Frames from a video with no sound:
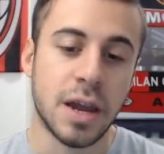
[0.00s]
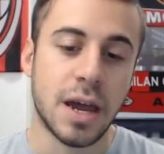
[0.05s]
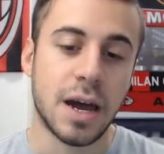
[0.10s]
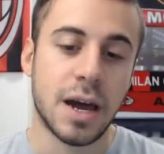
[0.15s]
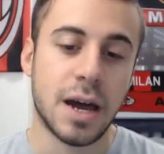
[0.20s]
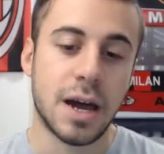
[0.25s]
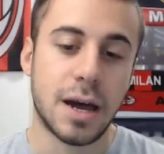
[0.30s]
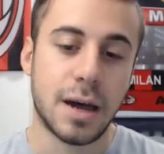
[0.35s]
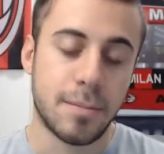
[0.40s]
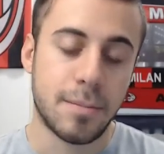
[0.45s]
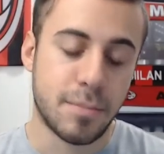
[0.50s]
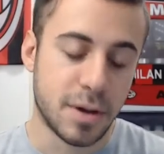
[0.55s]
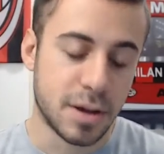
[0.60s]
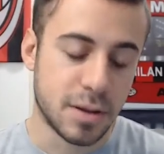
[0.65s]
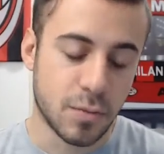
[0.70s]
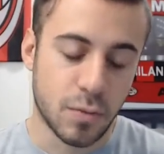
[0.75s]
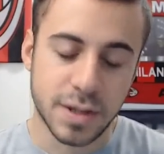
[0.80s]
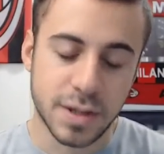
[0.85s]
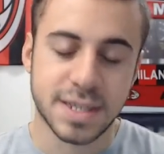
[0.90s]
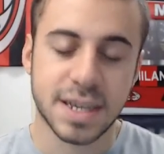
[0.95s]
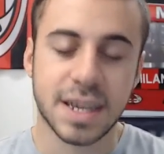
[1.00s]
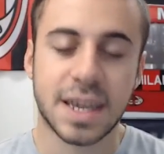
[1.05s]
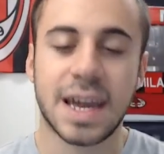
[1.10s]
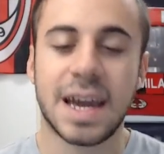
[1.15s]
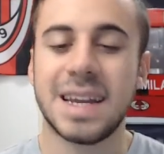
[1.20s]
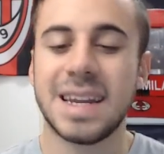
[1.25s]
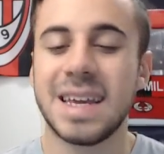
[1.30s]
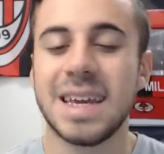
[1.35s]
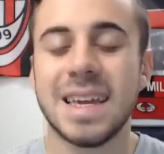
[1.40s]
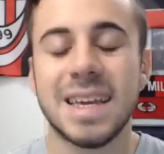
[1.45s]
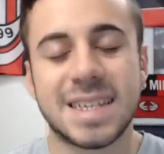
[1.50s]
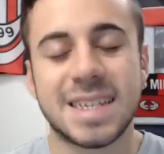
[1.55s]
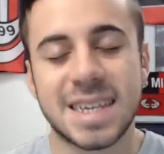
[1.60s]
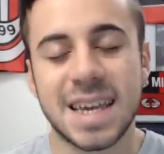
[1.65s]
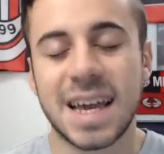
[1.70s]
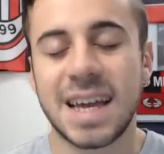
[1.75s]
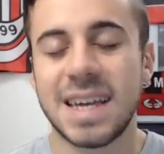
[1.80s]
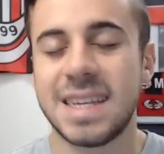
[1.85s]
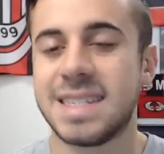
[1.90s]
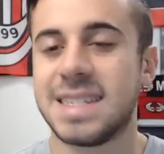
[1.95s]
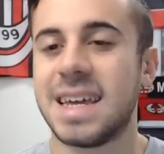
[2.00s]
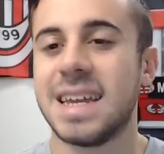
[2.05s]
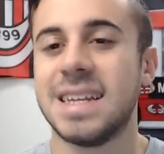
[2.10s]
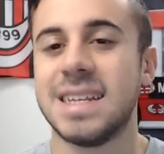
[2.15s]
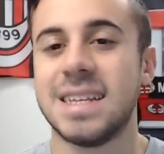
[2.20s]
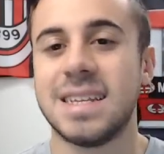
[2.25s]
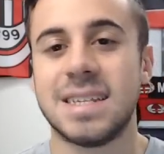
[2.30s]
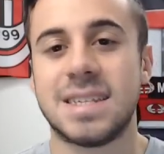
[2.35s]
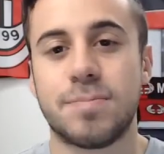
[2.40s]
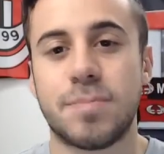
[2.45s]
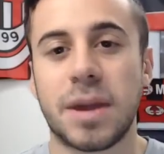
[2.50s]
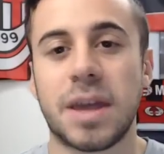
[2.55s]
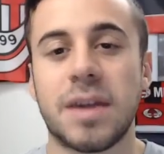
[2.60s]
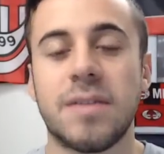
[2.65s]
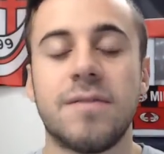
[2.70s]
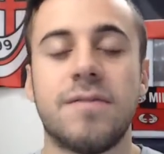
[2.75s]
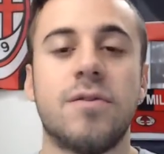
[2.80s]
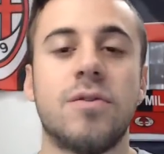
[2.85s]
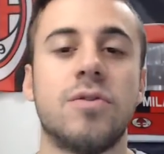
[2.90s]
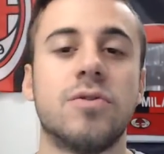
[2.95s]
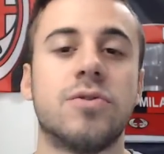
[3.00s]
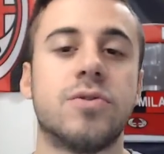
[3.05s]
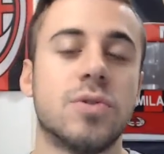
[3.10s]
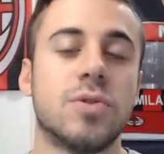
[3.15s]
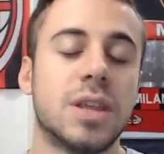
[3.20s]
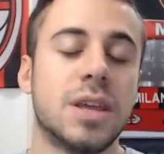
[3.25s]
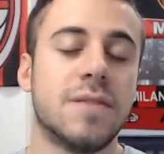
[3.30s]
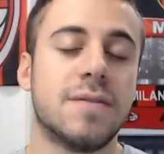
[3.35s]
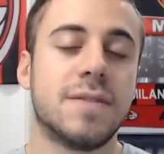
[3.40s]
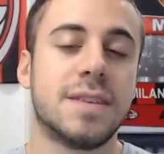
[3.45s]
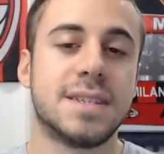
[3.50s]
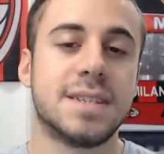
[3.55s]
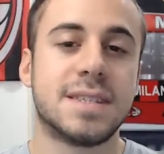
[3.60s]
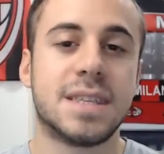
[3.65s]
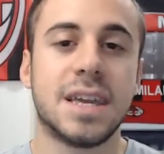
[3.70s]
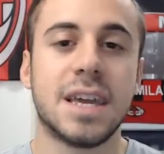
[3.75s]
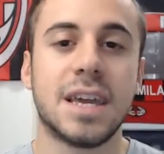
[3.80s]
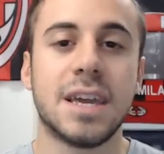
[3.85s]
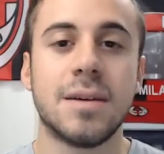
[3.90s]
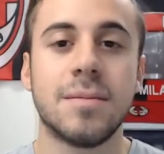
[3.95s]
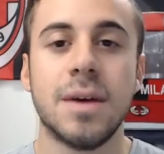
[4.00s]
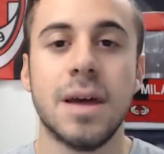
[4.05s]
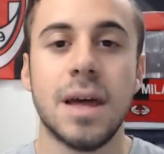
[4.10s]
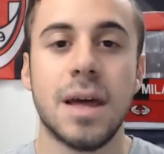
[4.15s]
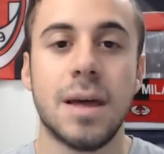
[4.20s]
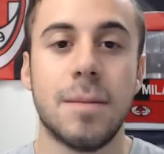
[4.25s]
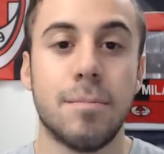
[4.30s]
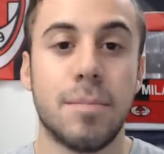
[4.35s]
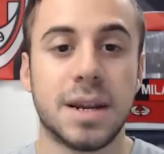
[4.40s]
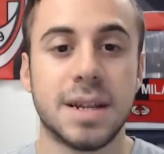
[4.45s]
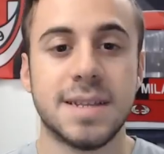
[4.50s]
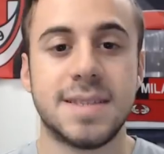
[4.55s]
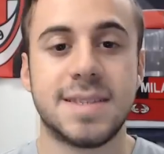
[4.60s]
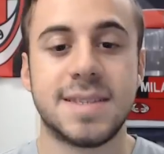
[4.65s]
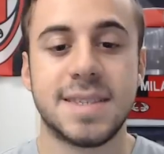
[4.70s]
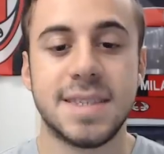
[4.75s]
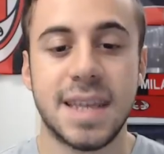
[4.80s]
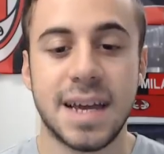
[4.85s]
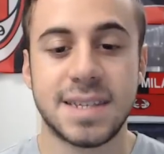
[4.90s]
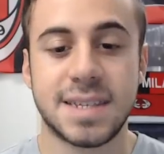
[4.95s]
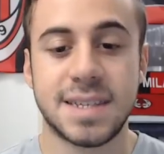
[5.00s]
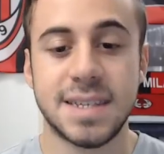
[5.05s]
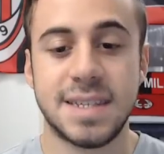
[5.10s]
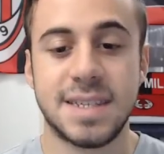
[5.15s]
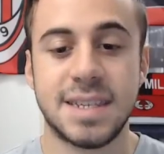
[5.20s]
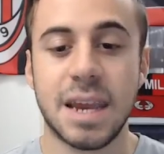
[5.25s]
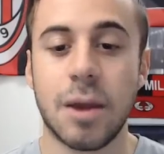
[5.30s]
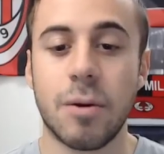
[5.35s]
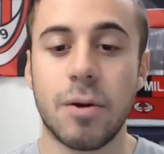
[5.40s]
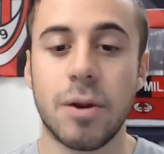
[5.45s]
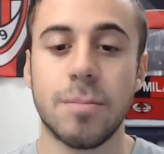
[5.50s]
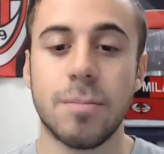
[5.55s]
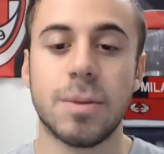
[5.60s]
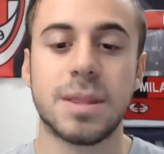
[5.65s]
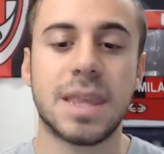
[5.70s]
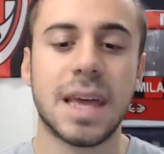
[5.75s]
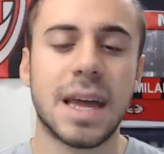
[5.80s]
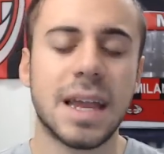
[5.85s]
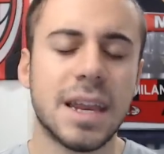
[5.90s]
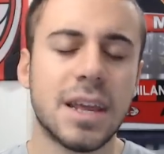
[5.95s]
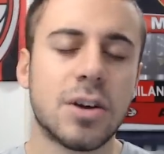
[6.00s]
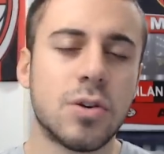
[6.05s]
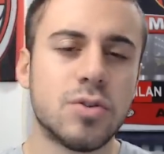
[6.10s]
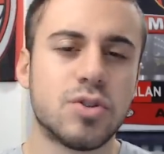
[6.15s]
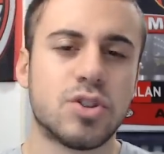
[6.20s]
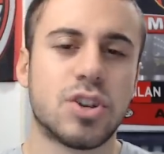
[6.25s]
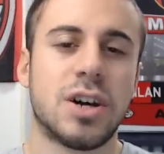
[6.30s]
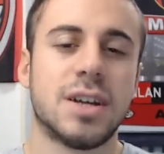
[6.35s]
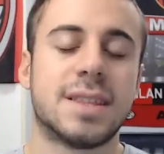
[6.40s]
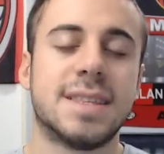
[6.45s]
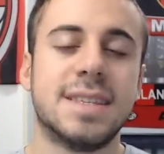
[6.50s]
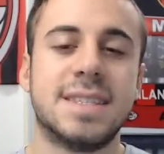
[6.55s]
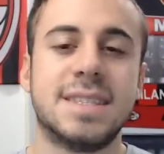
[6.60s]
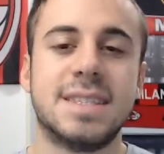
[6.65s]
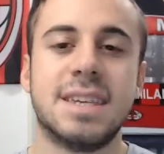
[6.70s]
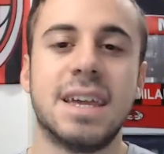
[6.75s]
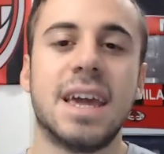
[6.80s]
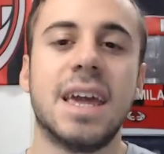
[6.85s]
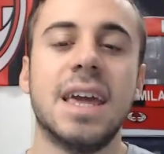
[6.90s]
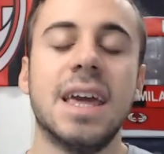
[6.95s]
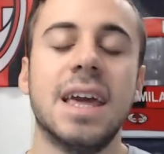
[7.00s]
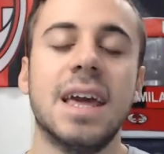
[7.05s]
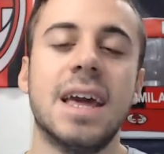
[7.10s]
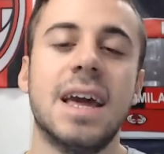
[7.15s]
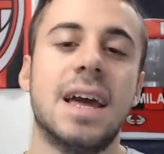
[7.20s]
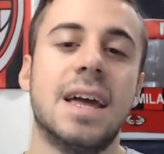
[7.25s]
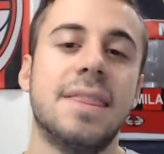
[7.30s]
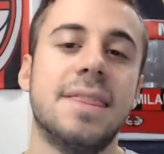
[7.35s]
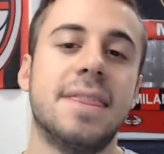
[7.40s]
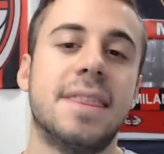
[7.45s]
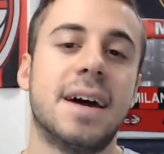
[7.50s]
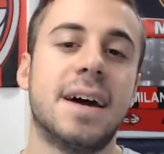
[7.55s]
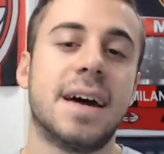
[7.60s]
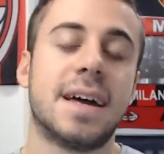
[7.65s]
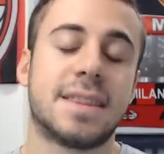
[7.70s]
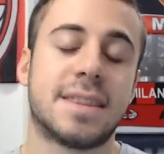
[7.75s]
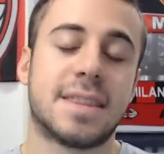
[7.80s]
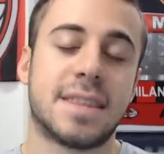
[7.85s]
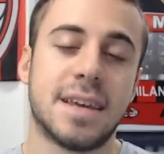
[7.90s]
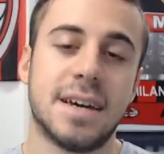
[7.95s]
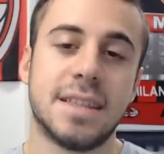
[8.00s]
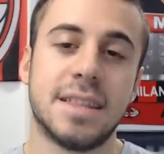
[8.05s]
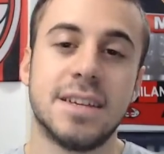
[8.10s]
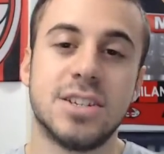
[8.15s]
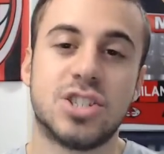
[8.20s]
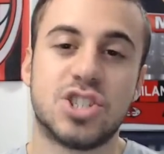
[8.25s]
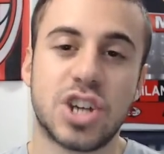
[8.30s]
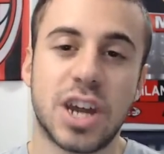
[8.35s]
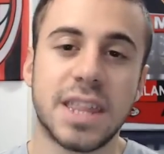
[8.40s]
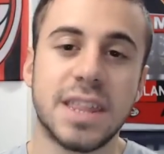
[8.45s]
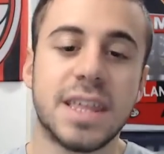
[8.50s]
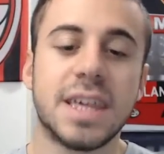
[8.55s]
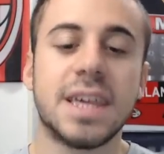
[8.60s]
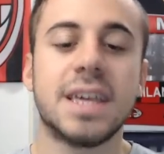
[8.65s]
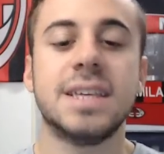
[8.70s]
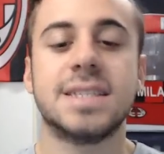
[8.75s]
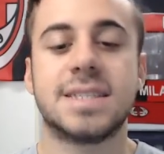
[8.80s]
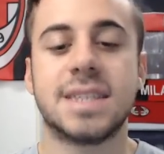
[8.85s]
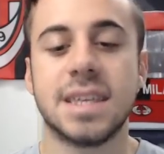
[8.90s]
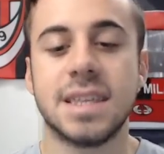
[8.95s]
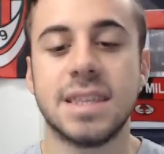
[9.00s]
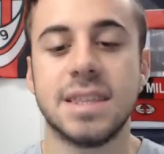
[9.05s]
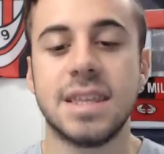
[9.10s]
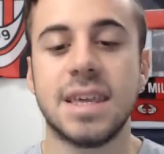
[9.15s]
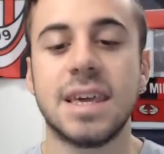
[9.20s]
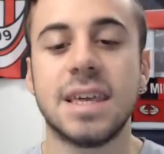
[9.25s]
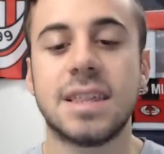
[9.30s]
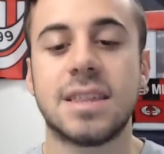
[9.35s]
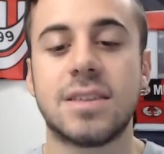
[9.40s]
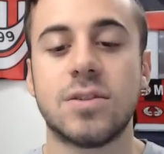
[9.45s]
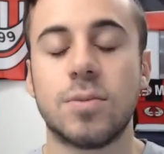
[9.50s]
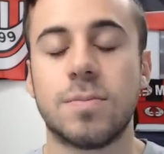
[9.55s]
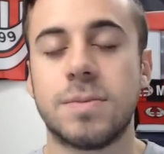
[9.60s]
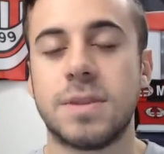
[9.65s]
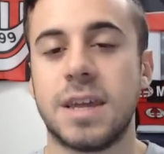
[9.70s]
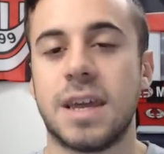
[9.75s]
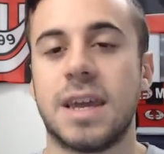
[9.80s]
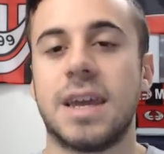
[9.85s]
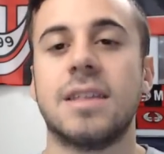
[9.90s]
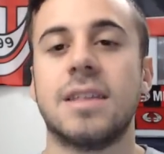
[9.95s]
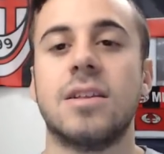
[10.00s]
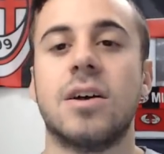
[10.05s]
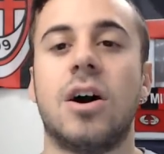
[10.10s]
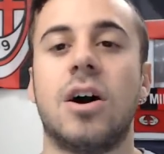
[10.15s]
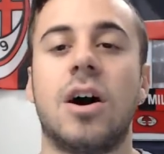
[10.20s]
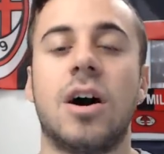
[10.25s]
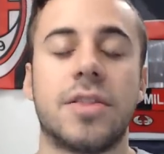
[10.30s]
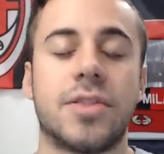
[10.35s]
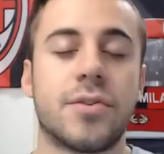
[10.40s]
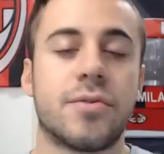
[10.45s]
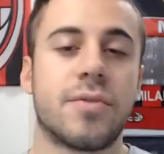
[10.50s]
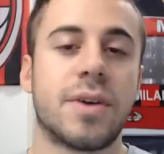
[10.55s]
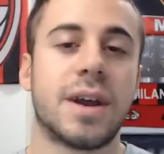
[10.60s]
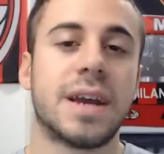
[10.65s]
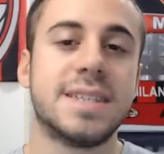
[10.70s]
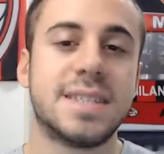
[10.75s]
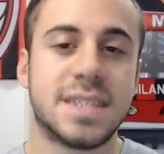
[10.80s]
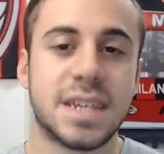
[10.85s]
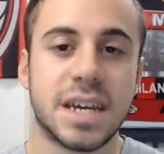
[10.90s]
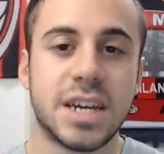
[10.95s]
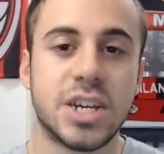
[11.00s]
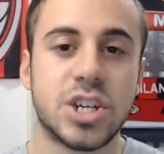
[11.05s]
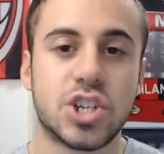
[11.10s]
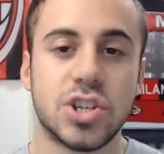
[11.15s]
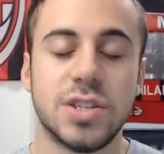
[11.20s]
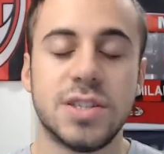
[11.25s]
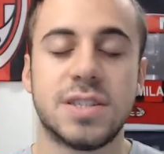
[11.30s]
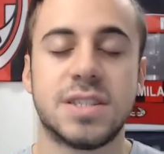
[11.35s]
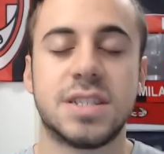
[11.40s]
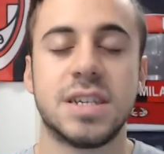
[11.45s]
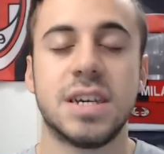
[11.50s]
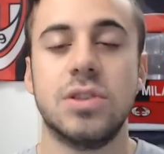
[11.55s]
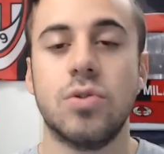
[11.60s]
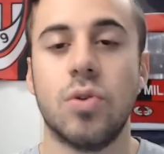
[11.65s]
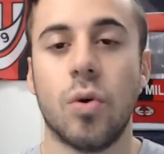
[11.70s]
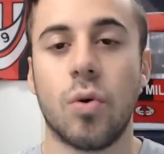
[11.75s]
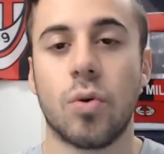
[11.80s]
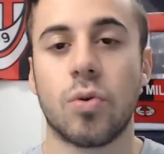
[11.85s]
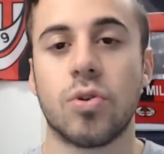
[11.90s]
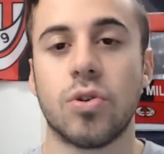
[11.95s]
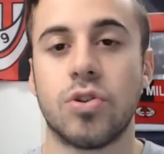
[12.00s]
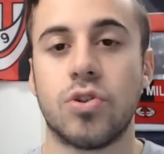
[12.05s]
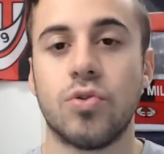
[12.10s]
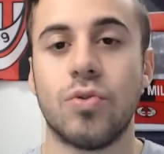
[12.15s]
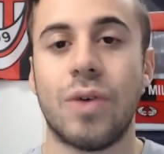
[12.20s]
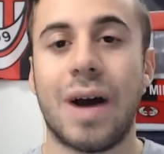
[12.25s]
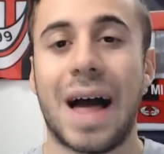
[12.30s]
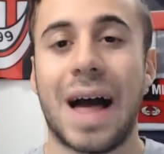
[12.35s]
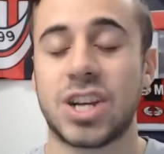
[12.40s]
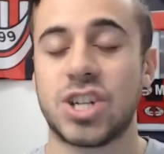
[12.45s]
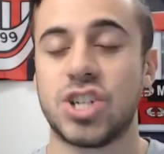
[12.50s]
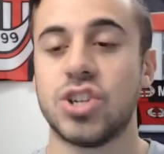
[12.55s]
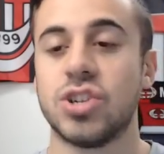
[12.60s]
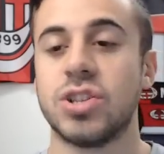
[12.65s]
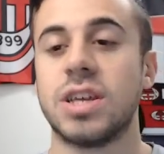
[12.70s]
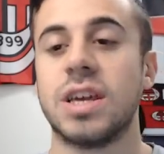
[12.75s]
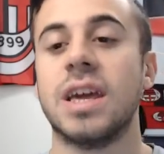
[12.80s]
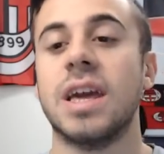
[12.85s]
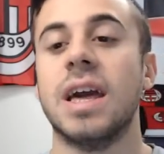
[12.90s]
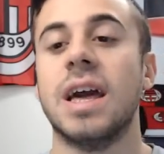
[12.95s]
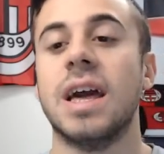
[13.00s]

But once again, he says that it is painful to leave this team, but it's necessary. But then he goes on to say that the Chinese need to obtain authorizations in order to actually